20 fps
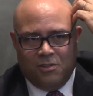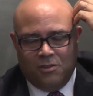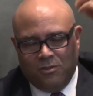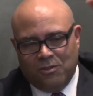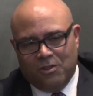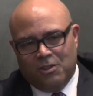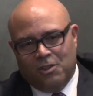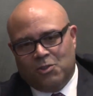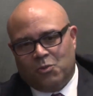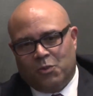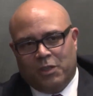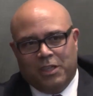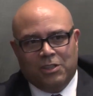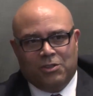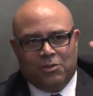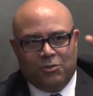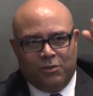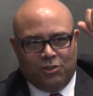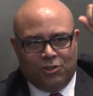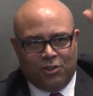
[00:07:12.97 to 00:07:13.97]
Who knows where
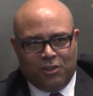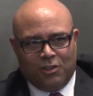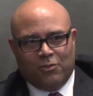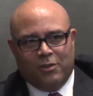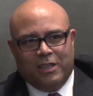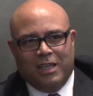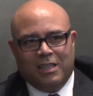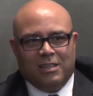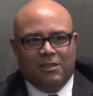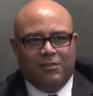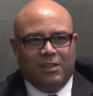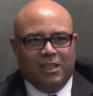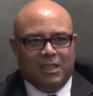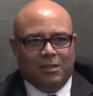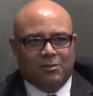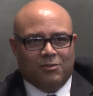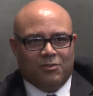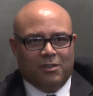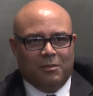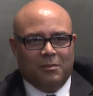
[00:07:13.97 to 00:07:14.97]
intuition and creativity
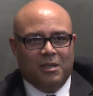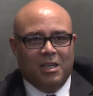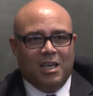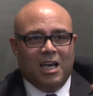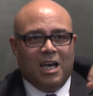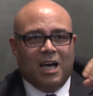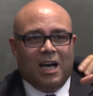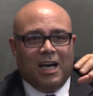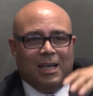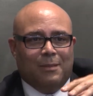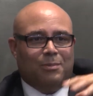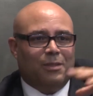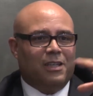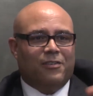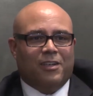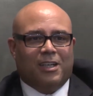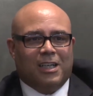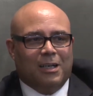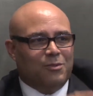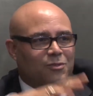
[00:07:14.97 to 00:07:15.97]
comes from? I
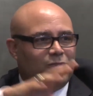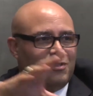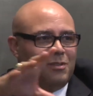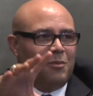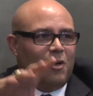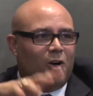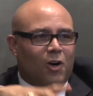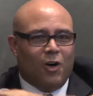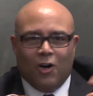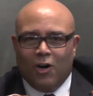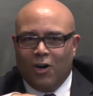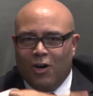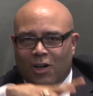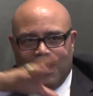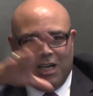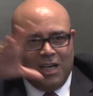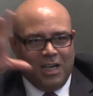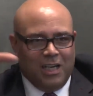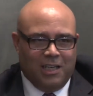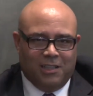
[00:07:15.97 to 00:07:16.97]
believe it comes from
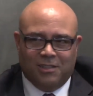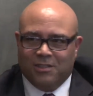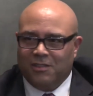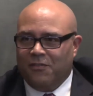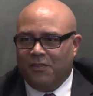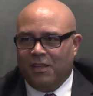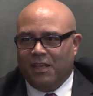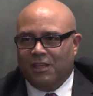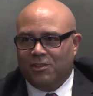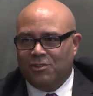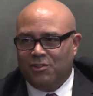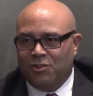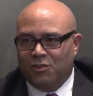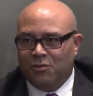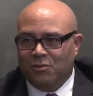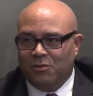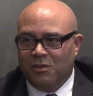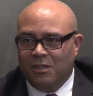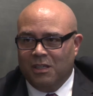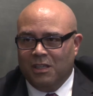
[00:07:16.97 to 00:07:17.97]
all kinds of things you
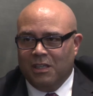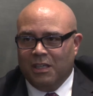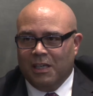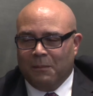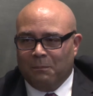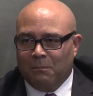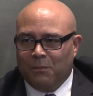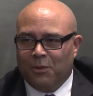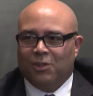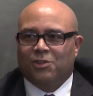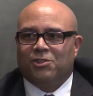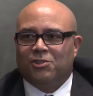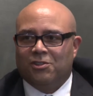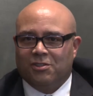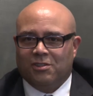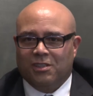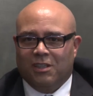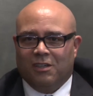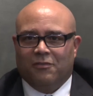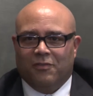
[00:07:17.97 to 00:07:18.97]
immerse
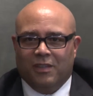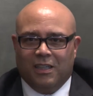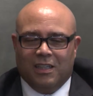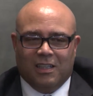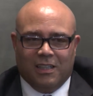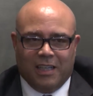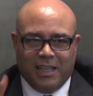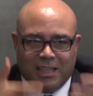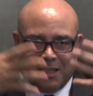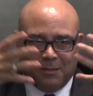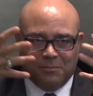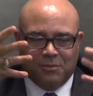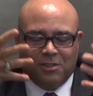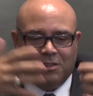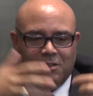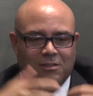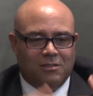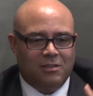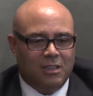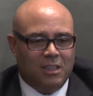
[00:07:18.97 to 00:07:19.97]
yourself in and they come
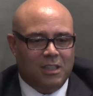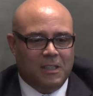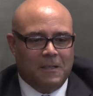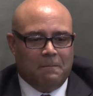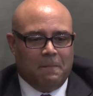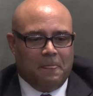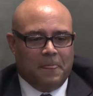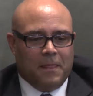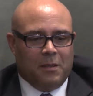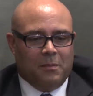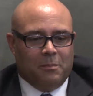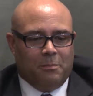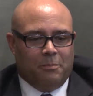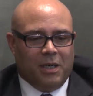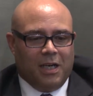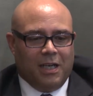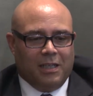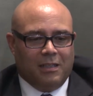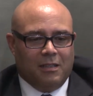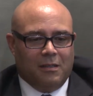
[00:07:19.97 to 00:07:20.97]
to you.
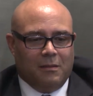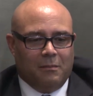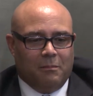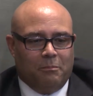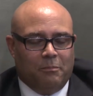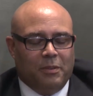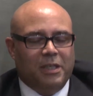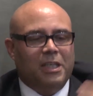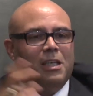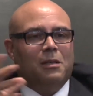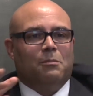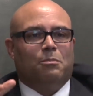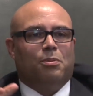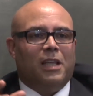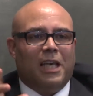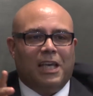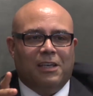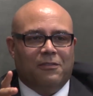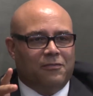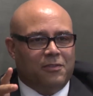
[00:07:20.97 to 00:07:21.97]
But being
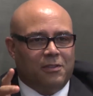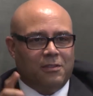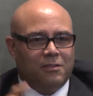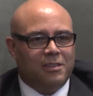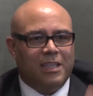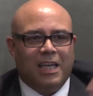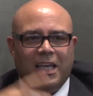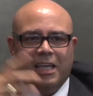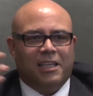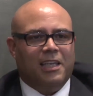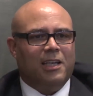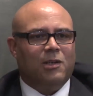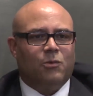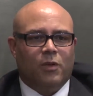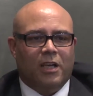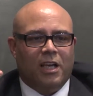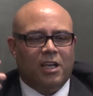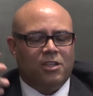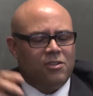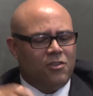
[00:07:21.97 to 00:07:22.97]
playful, taking
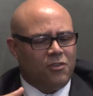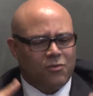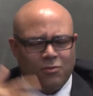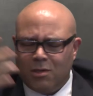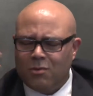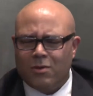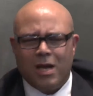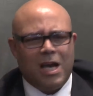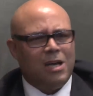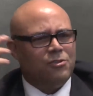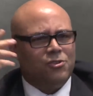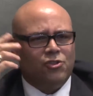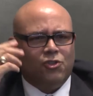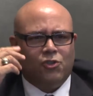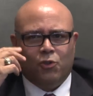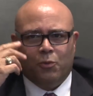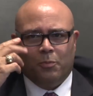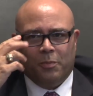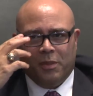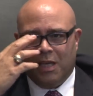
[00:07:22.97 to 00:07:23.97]
risks, throw out
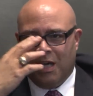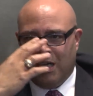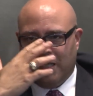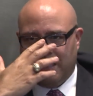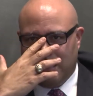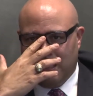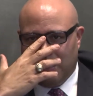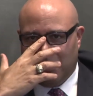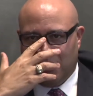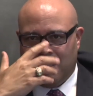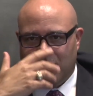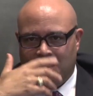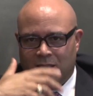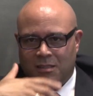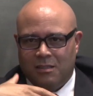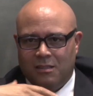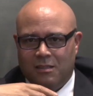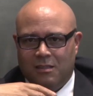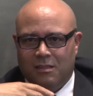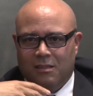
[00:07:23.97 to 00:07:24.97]
stupid
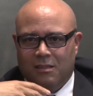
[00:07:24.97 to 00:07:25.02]
ideas.